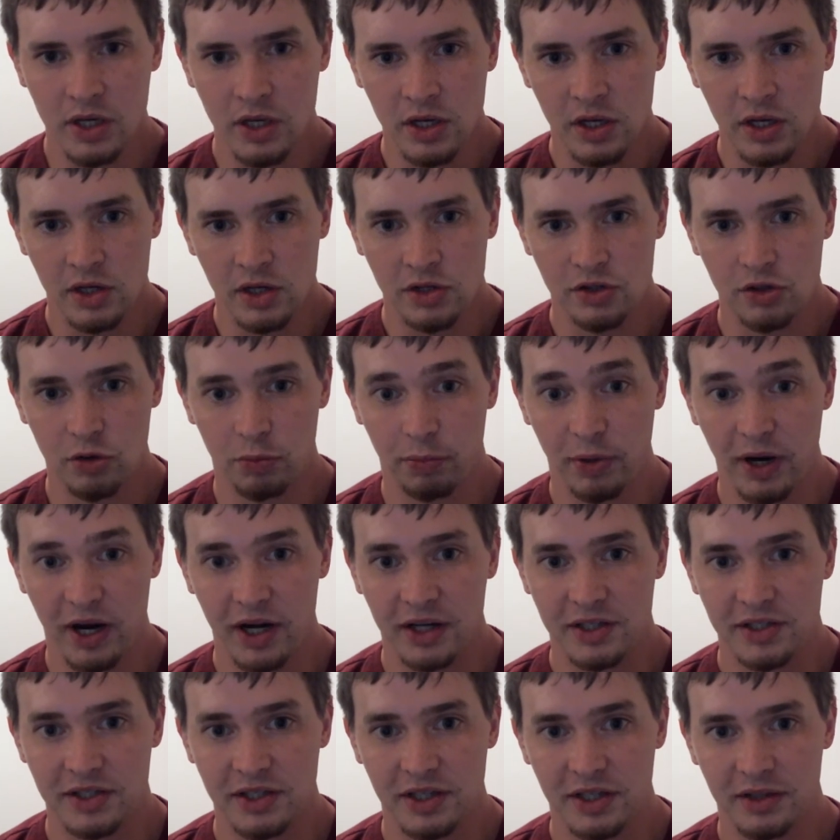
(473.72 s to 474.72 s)
so
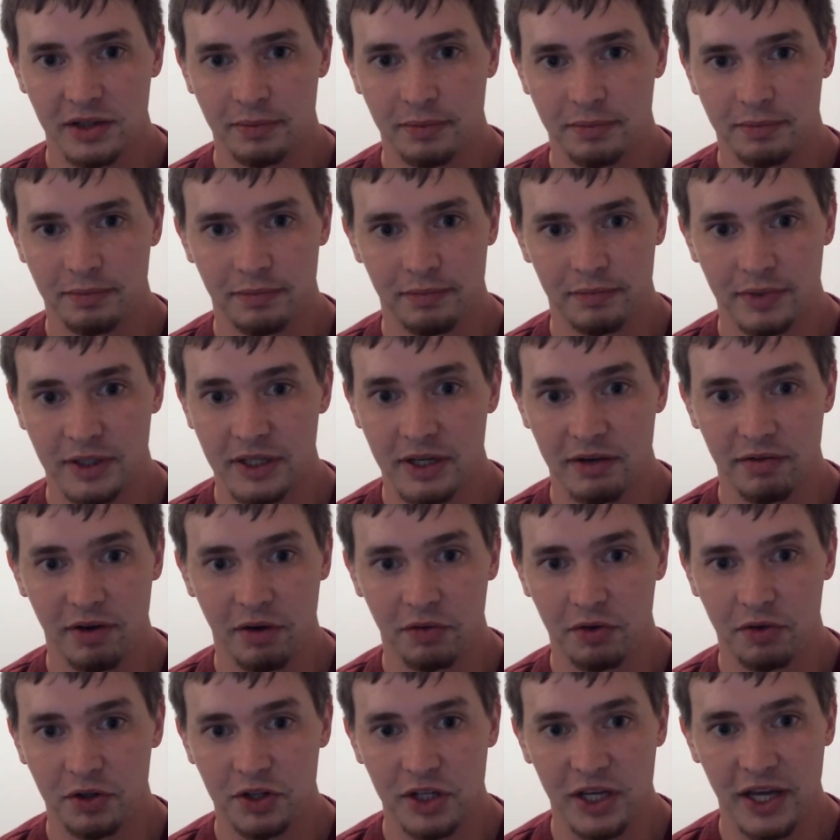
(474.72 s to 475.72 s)
Brock's going to give
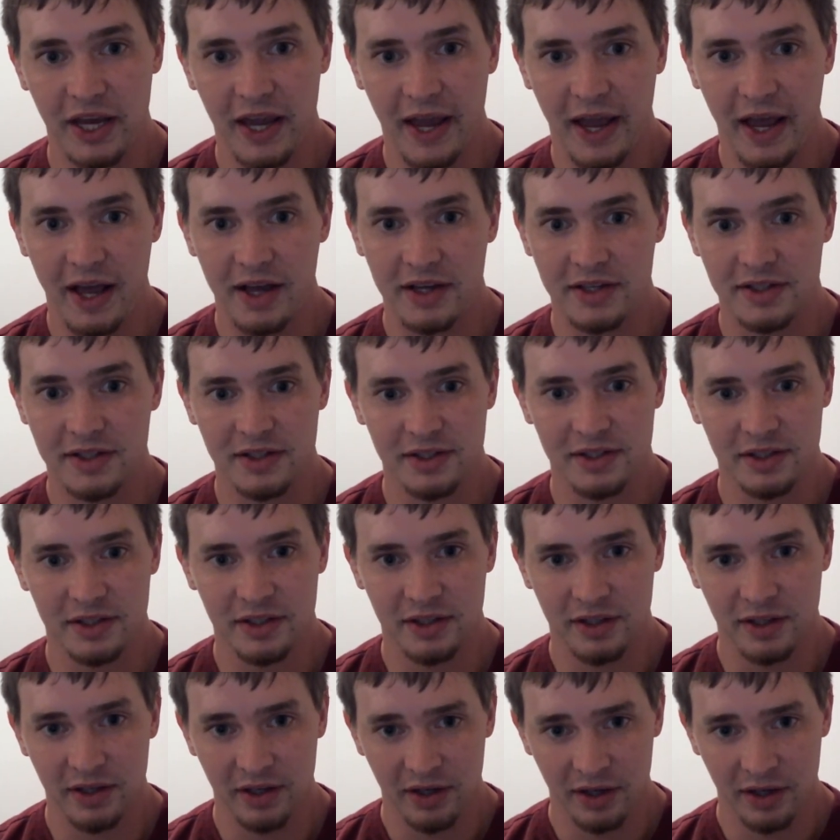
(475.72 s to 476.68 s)
everything he has.